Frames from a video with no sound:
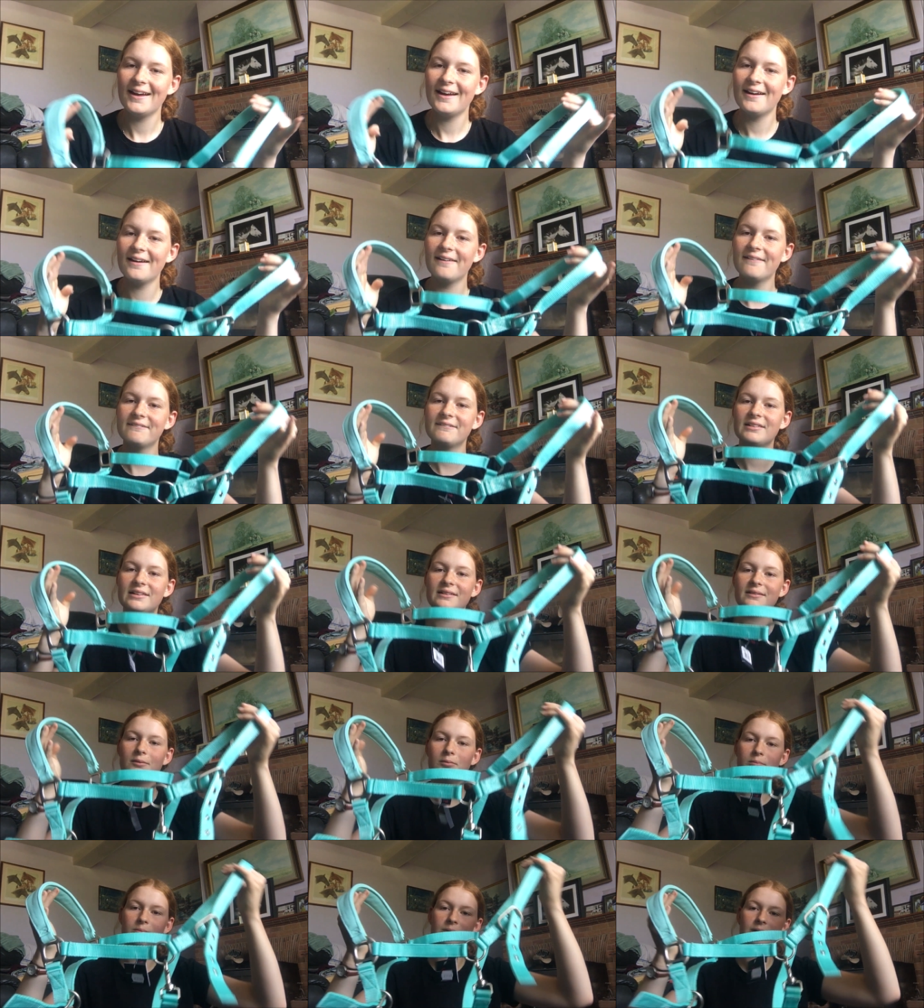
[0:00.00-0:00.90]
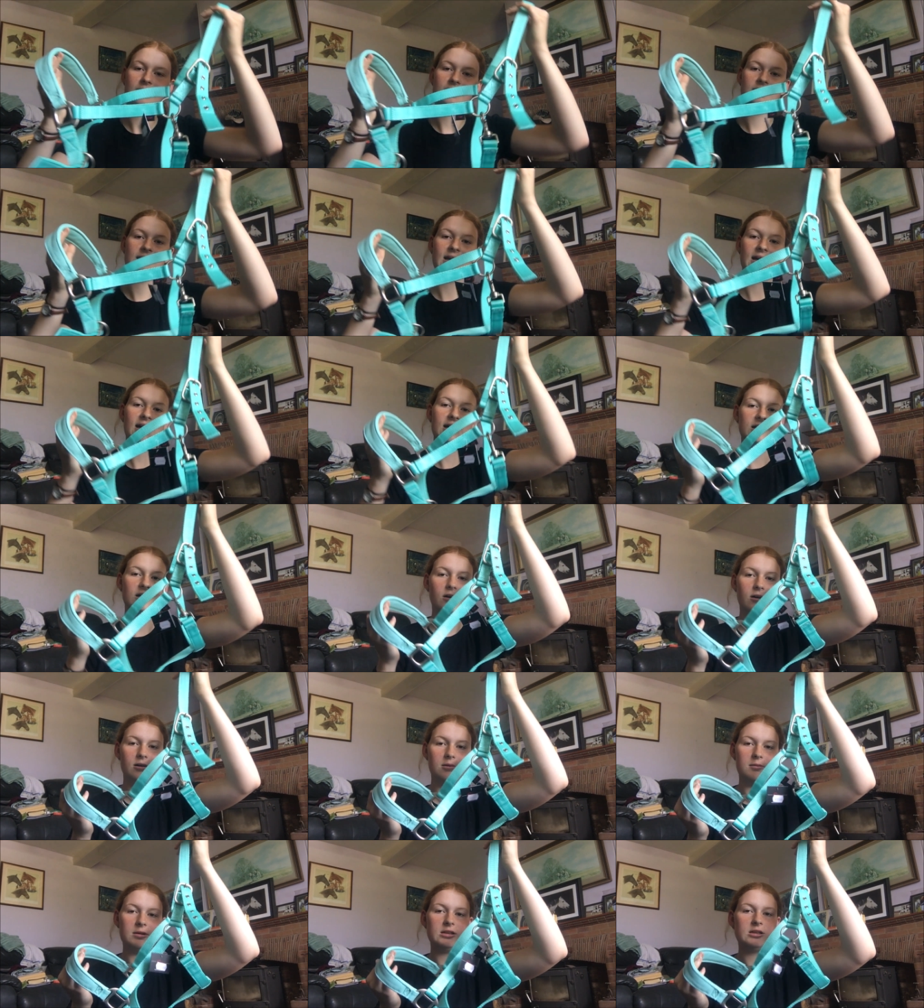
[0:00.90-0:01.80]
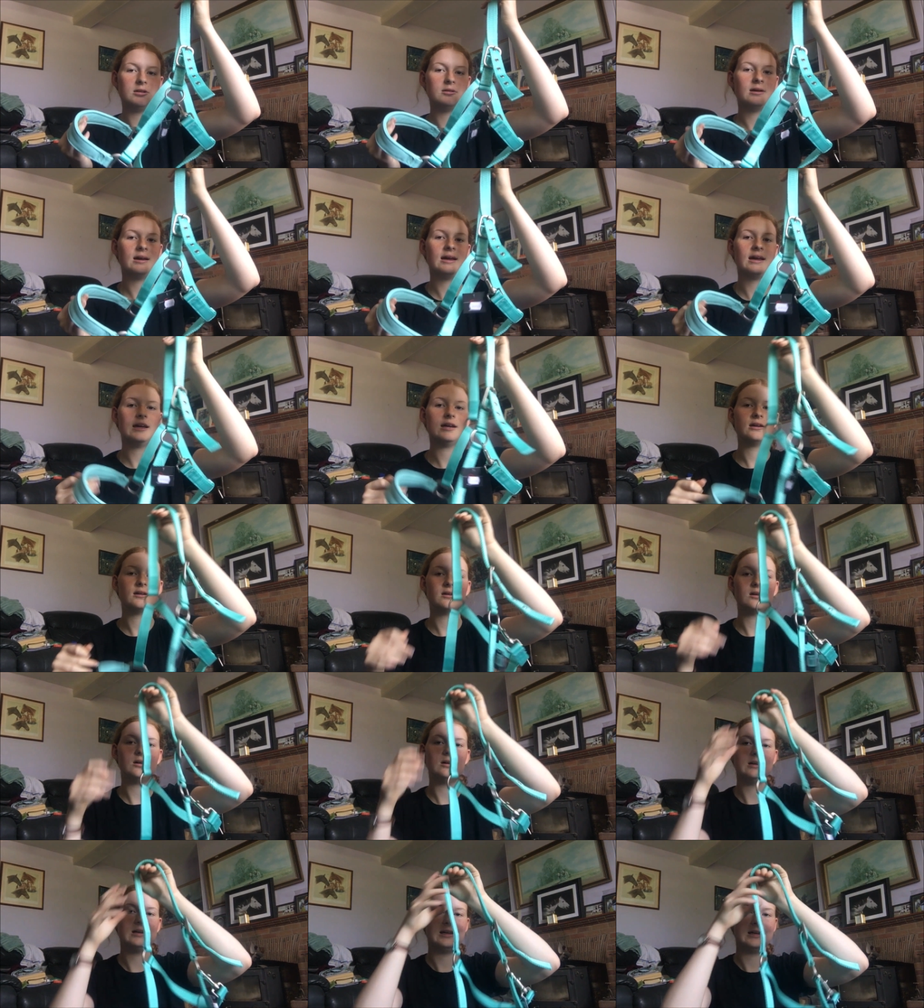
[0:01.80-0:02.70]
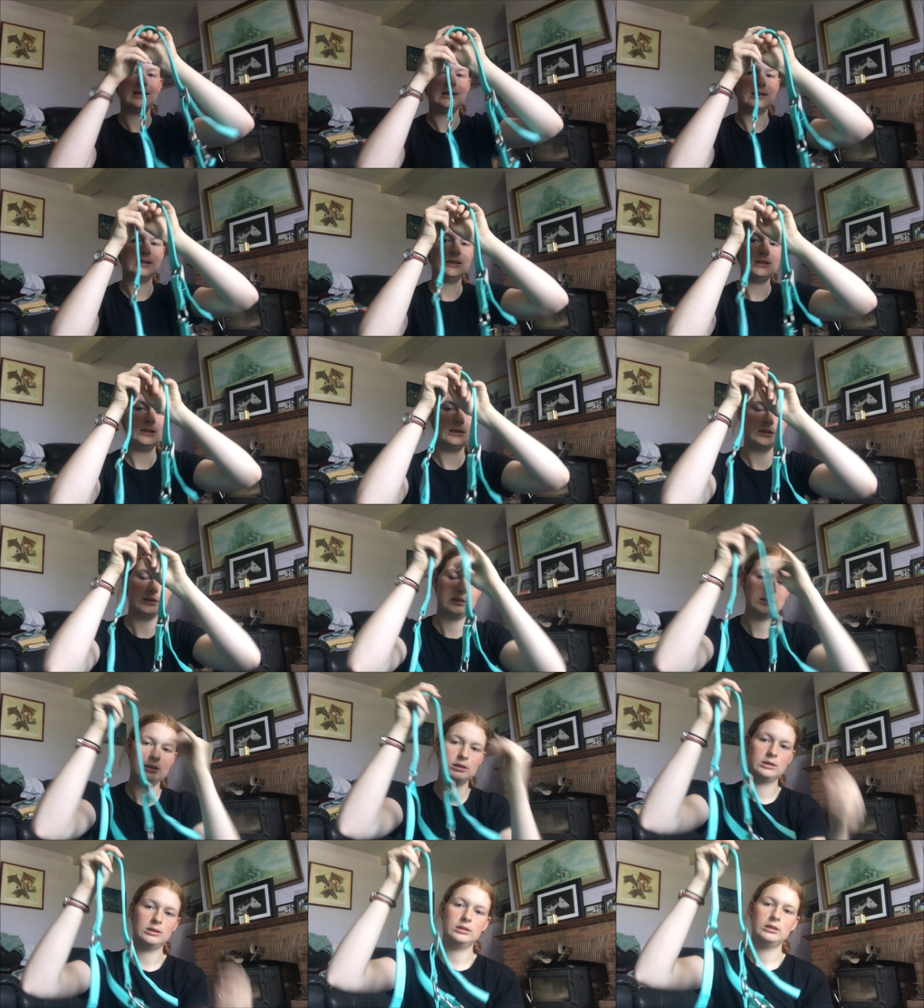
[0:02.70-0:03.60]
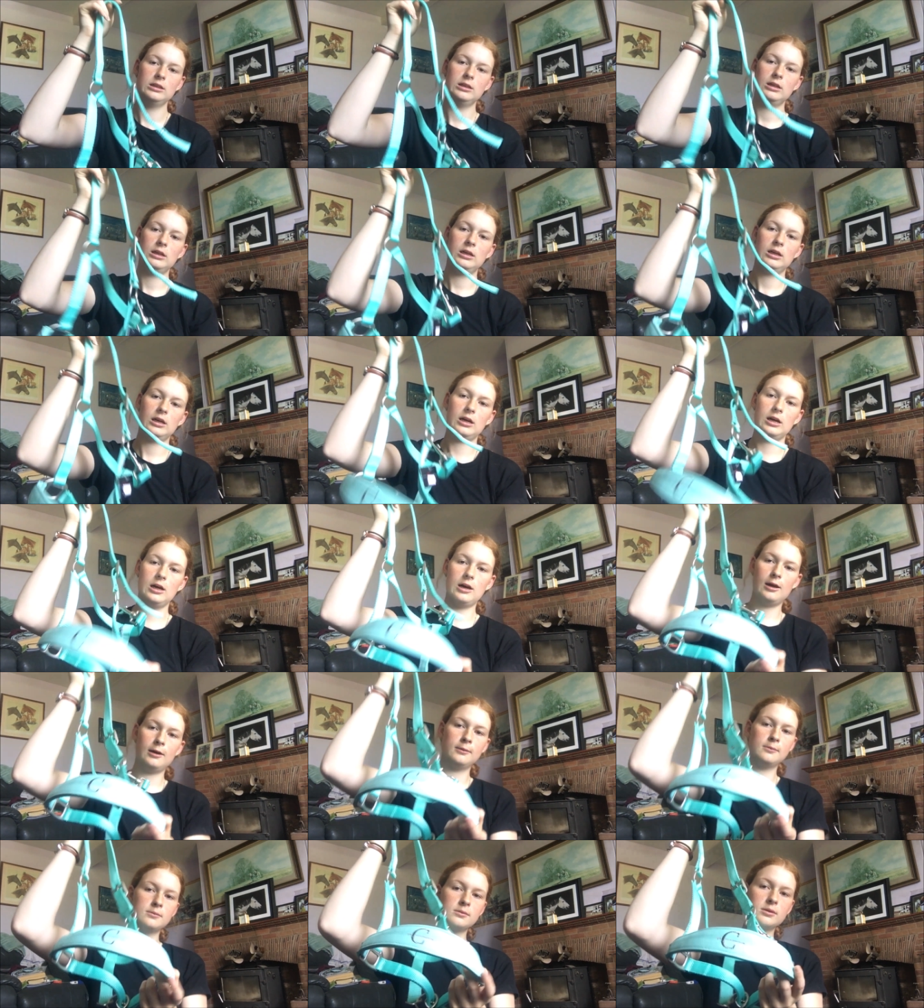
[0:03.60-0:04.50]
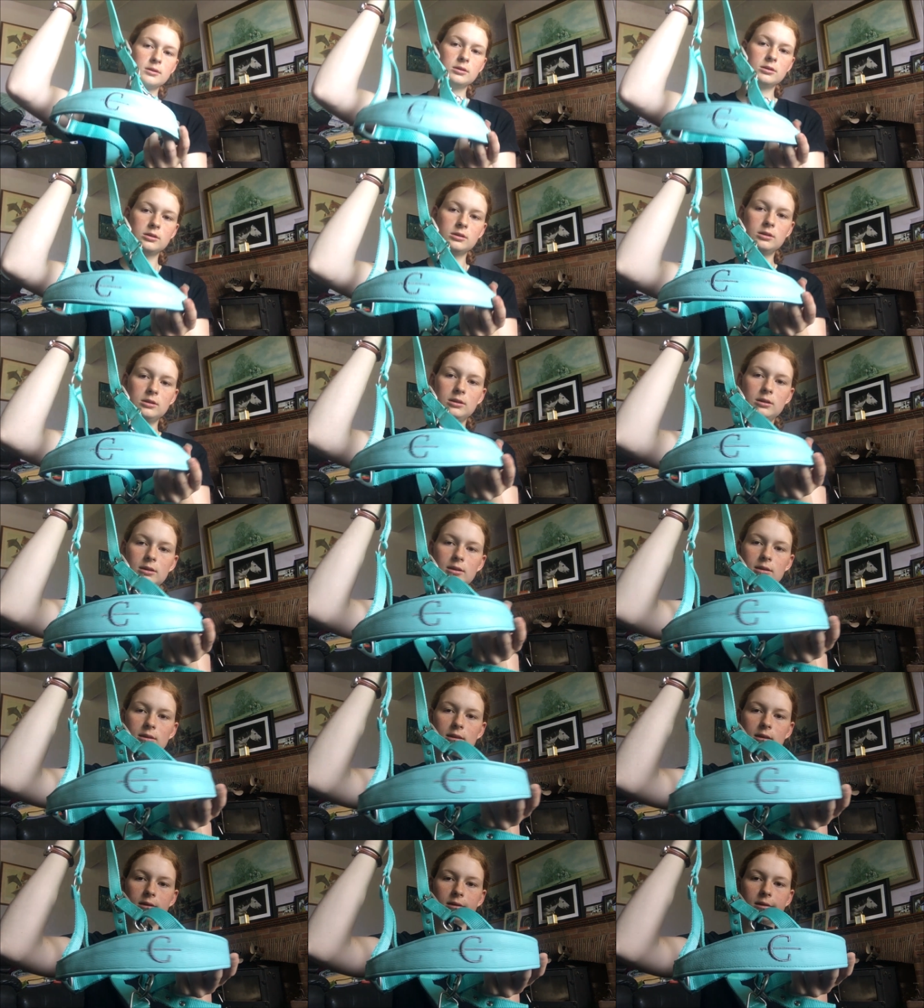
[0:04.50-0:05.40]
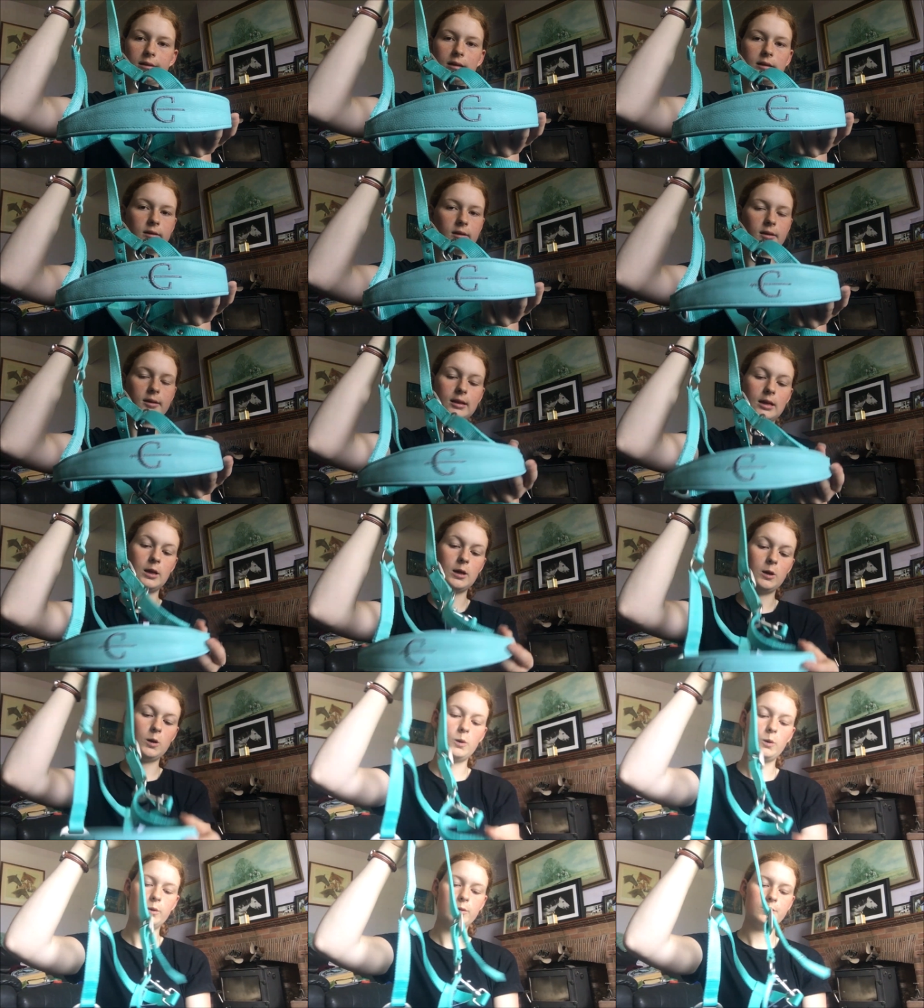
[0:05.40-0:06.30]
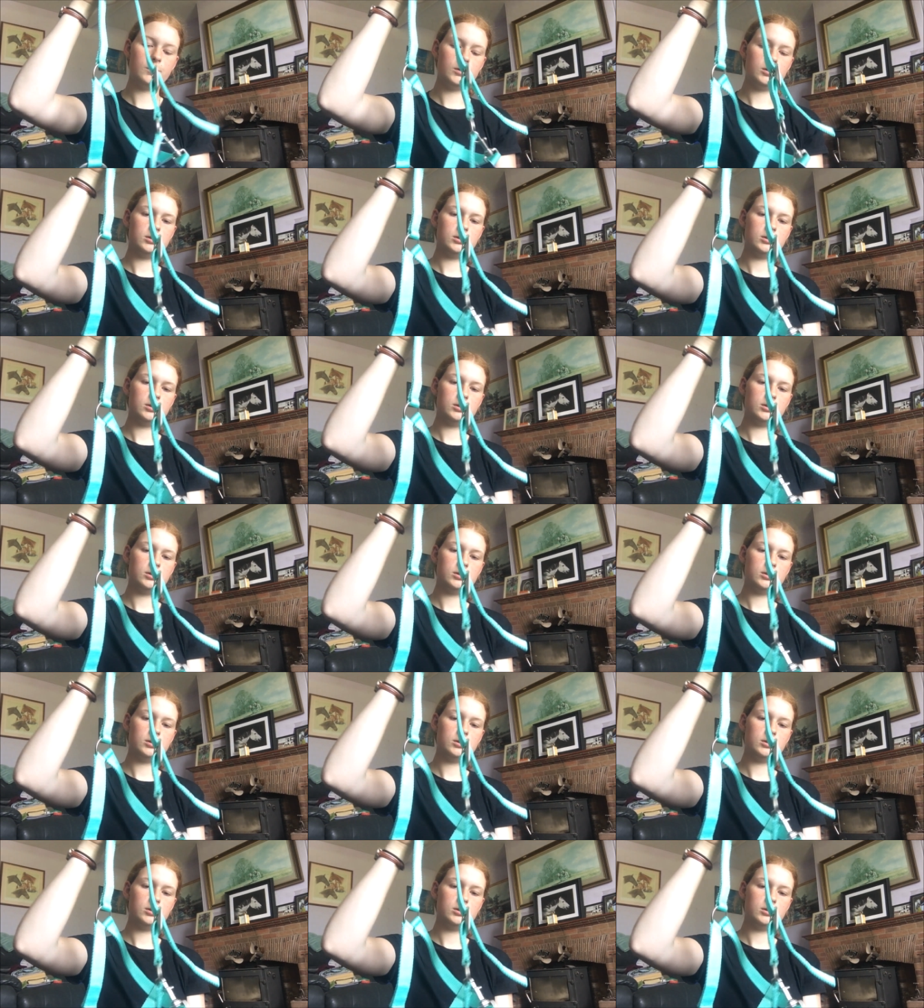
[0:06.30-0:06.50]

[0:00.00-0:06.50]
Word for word: um, but yeah I got a new head collar um, looks like so